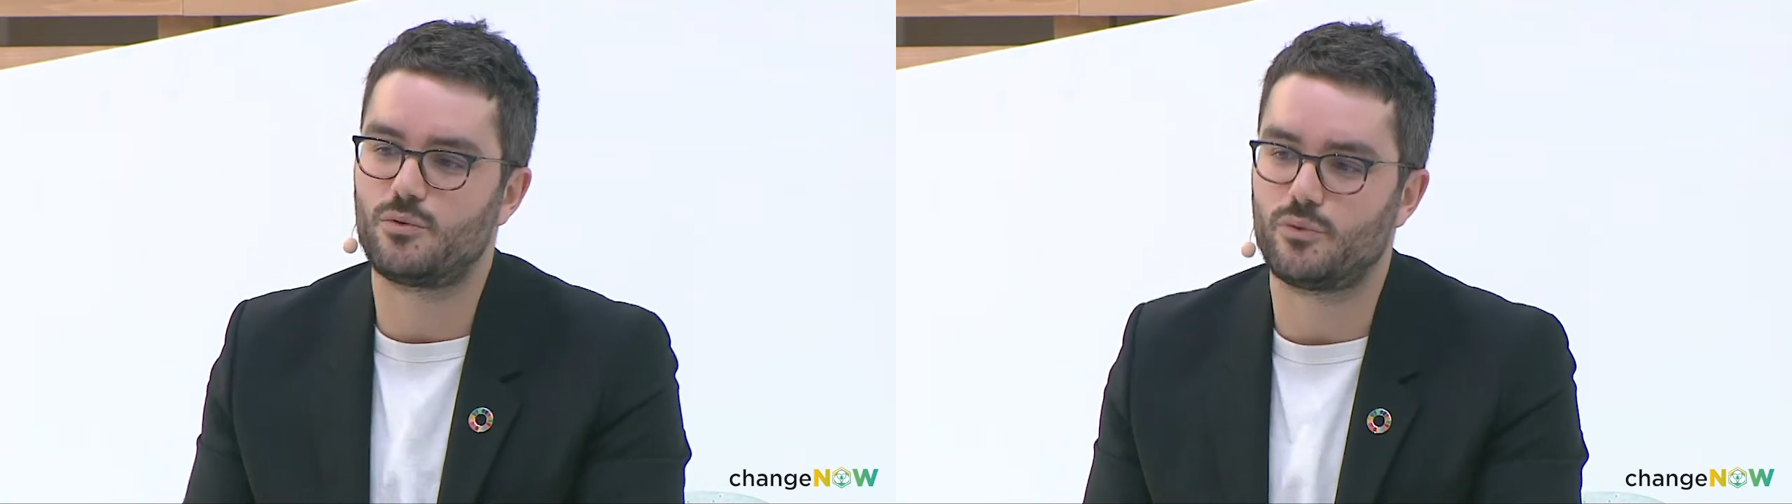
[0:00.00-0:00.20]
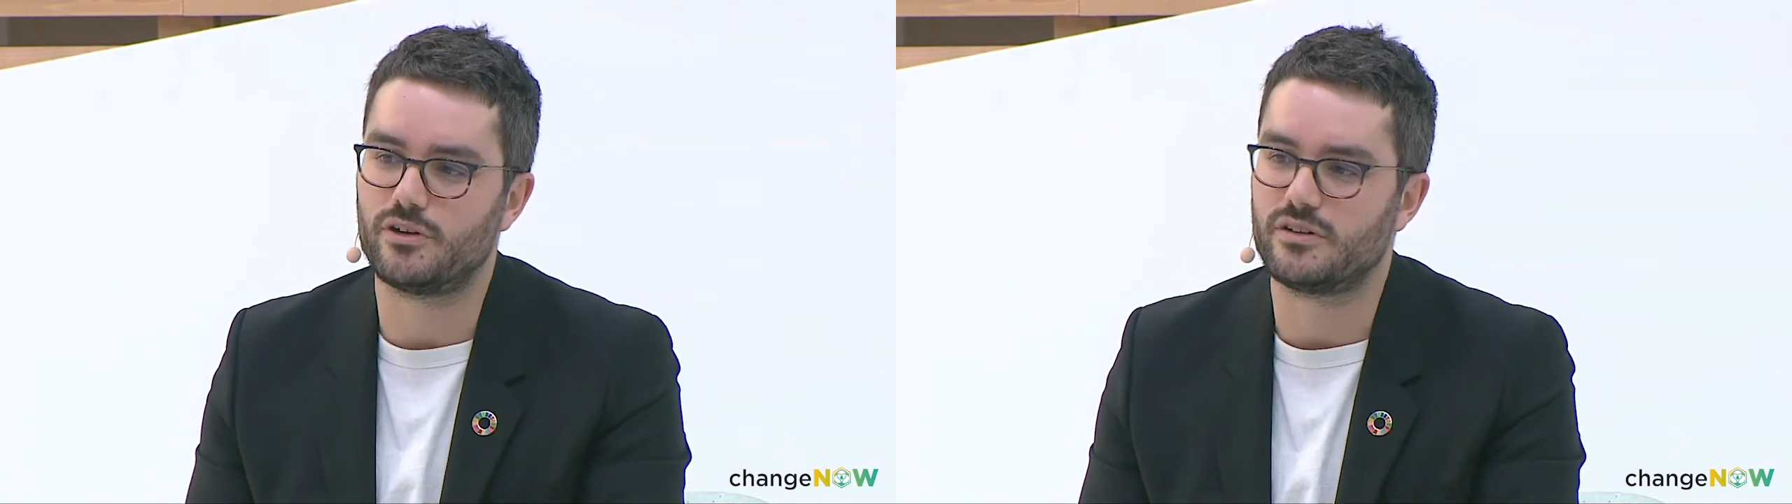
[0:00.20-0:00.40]

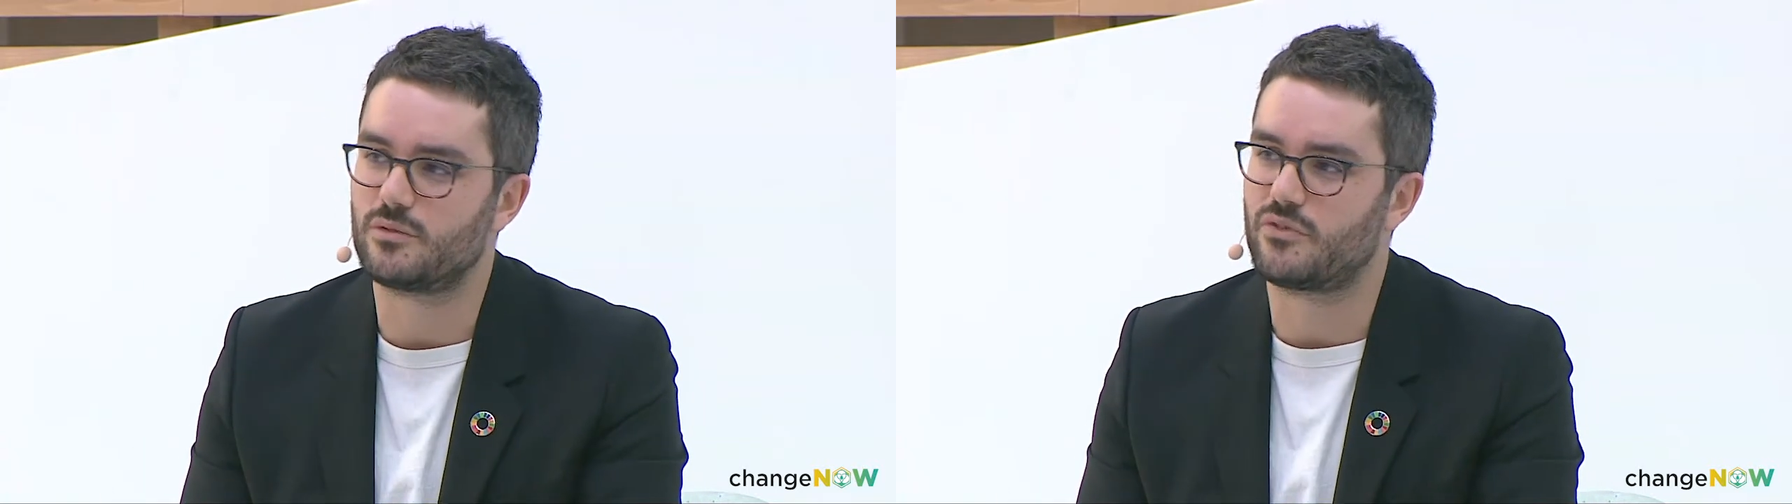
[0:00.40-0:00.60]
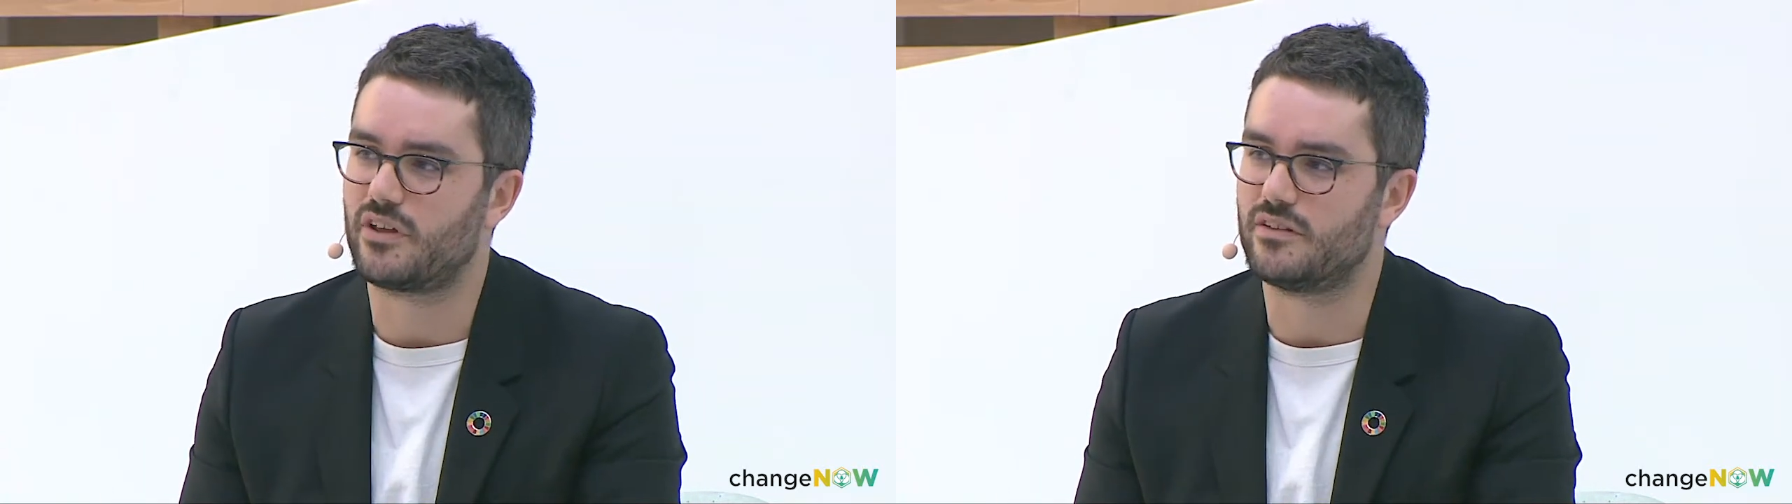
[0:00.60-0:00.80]
we
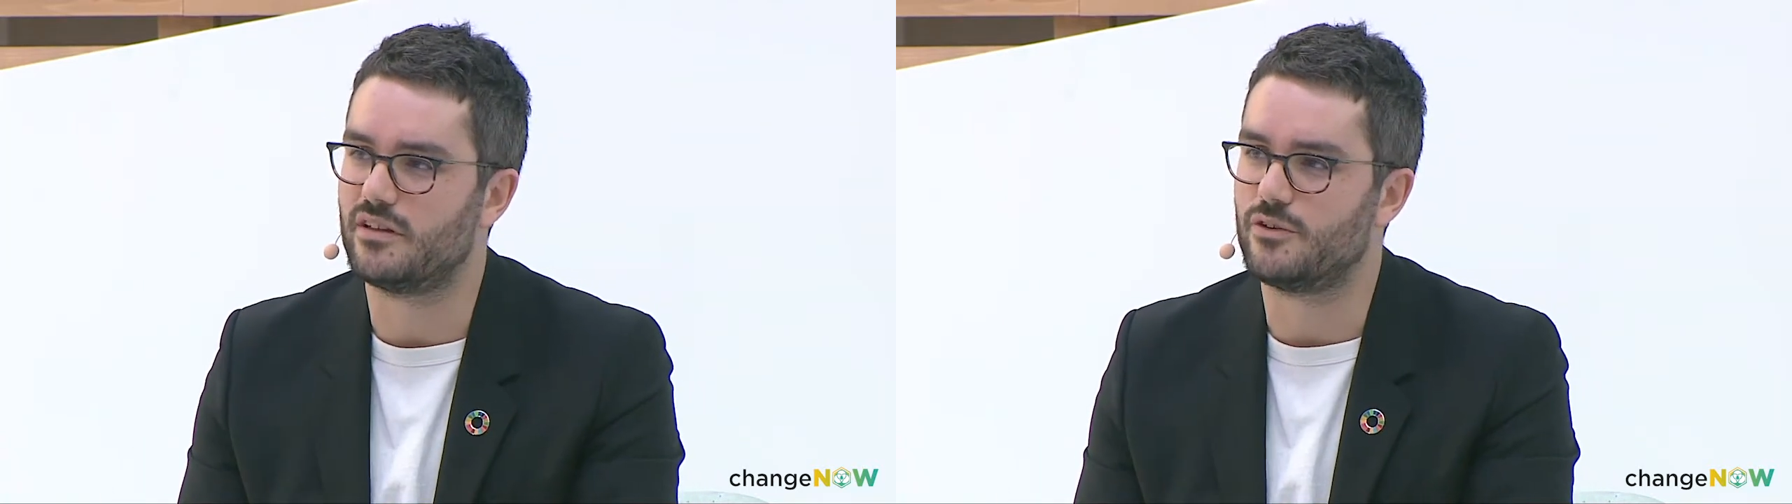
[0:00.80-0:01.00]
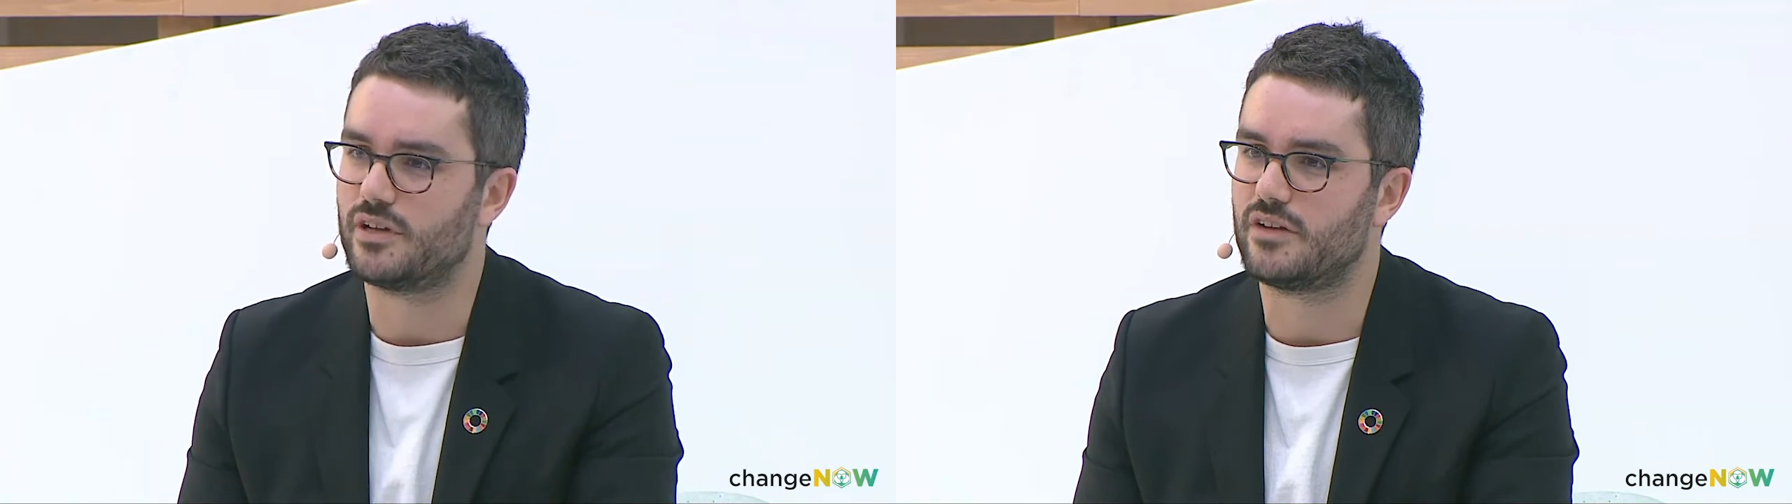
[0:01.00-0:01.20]
announced at the
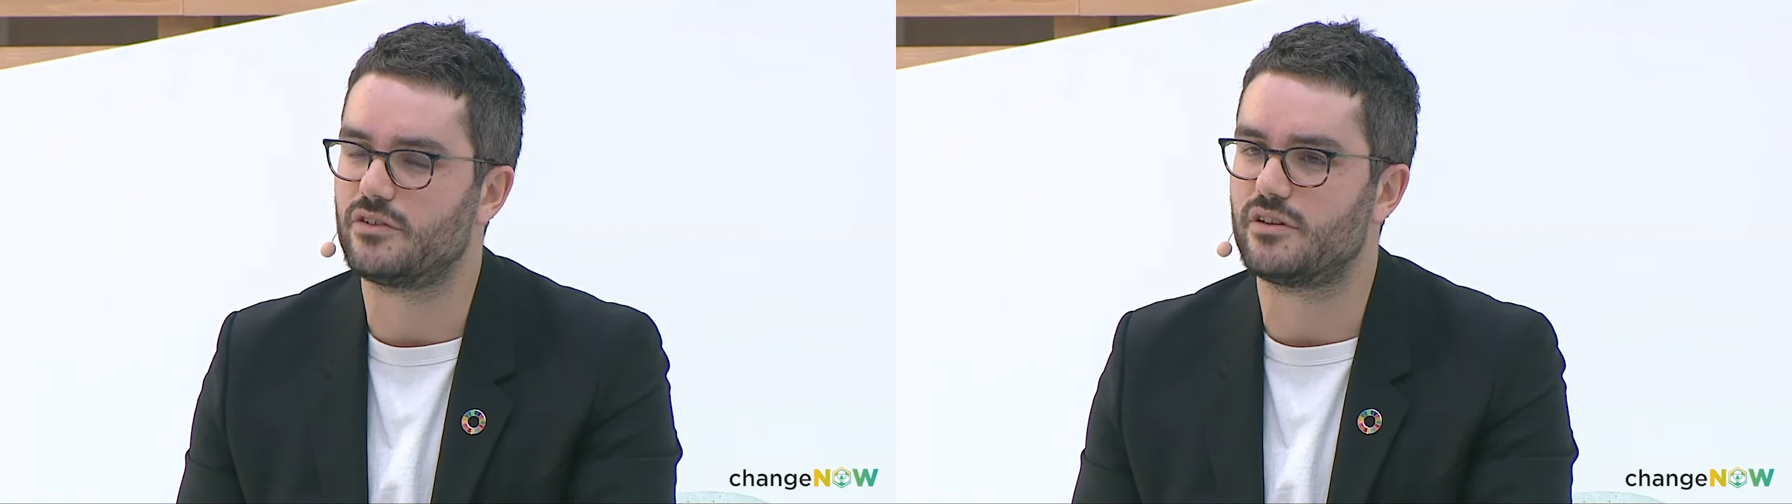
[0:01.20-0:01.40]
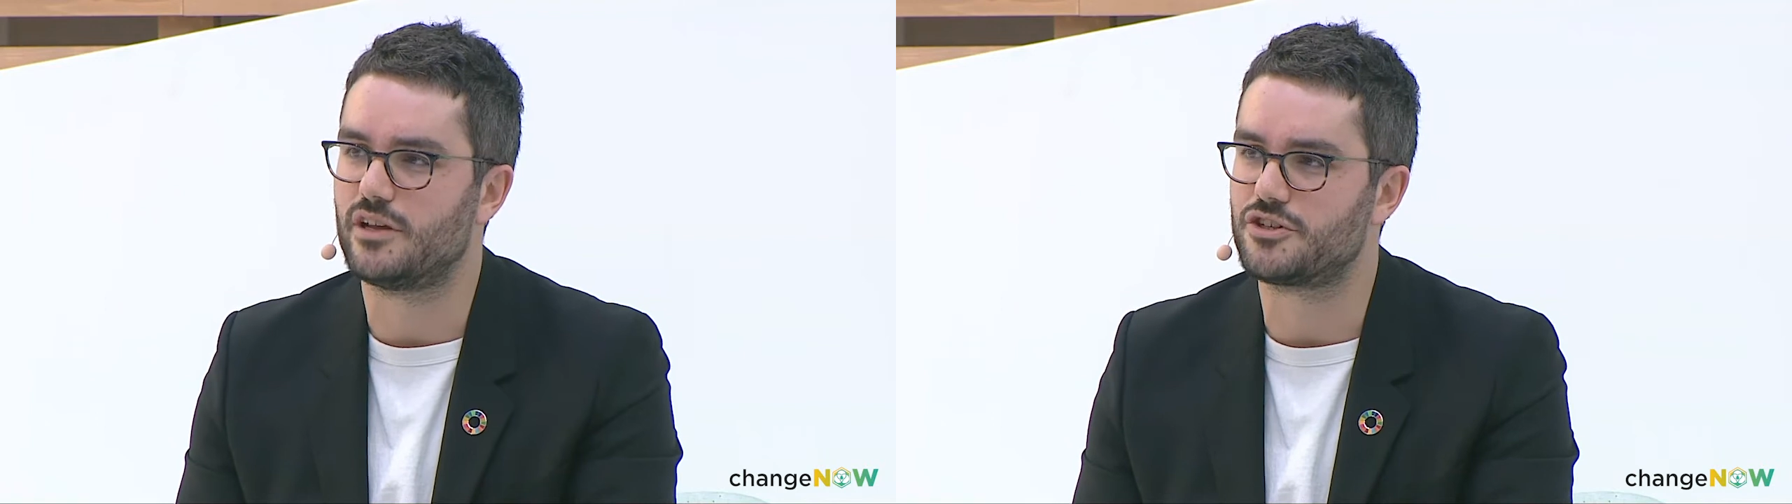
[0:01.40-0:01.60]
United
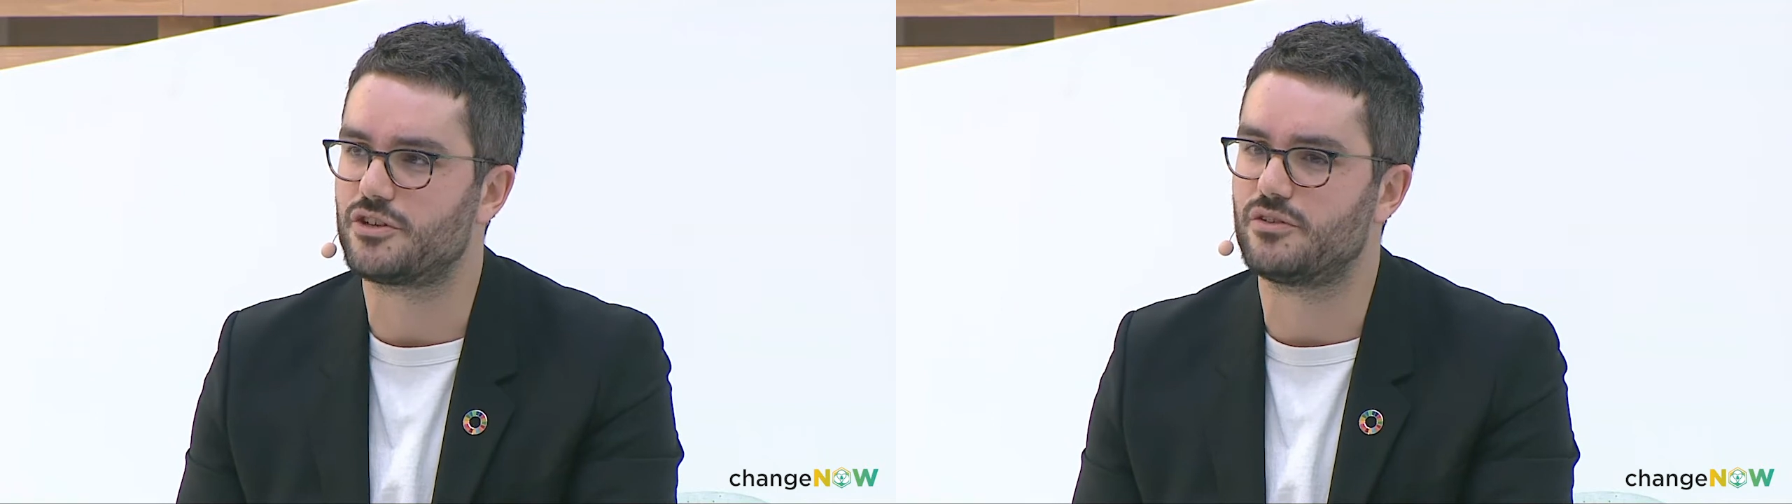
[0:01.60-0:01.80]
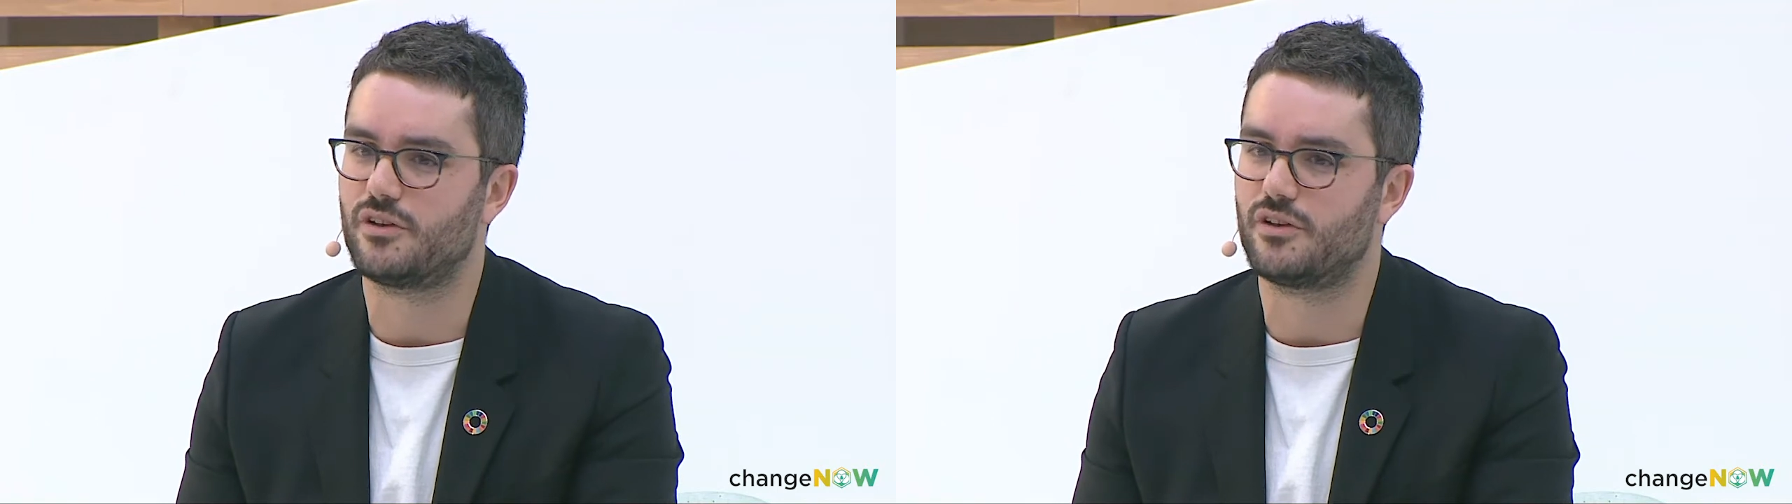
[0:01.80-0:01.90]
Nations